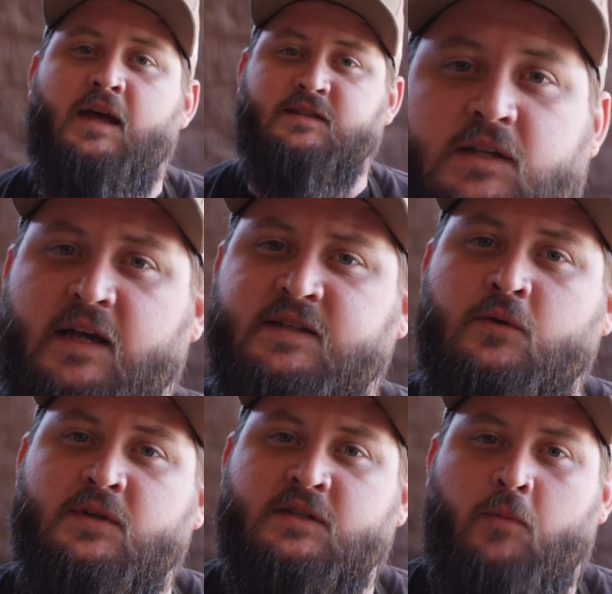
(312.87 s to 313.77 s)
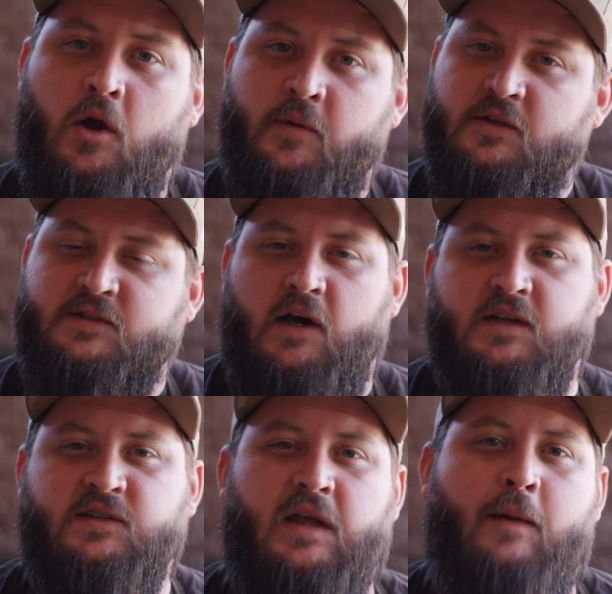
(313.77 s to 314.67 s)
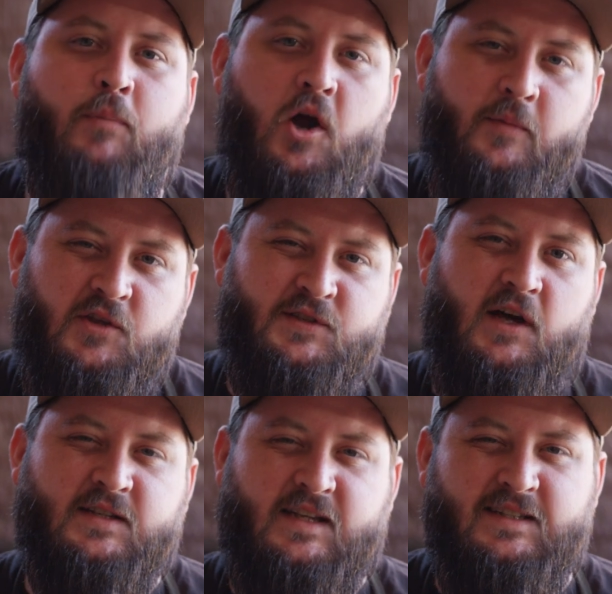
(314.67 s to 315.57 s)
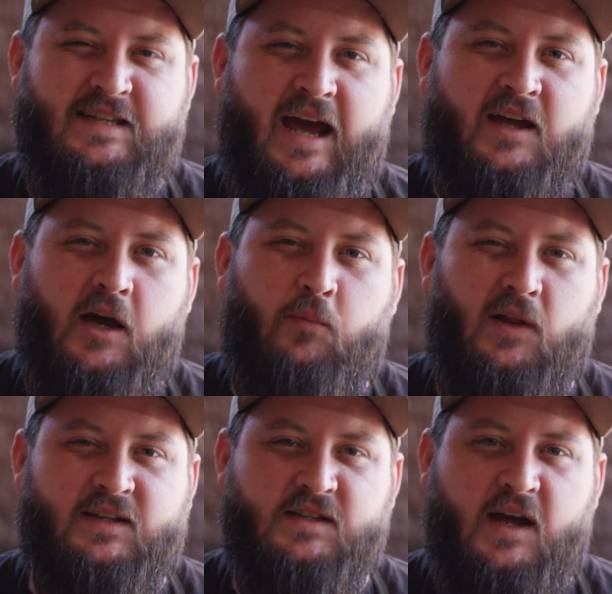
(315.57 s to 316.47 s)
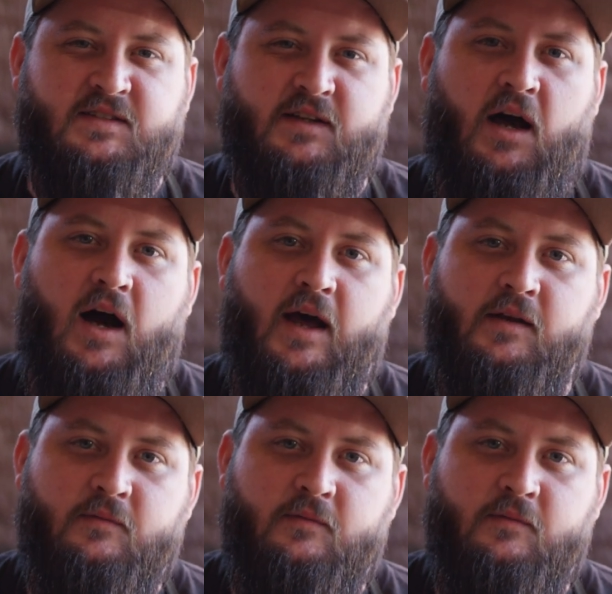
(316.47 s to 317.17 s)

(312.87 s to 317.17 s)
is glaze it with some barbecue sauce so that barbecue sauce can tack up while it's nice and hot.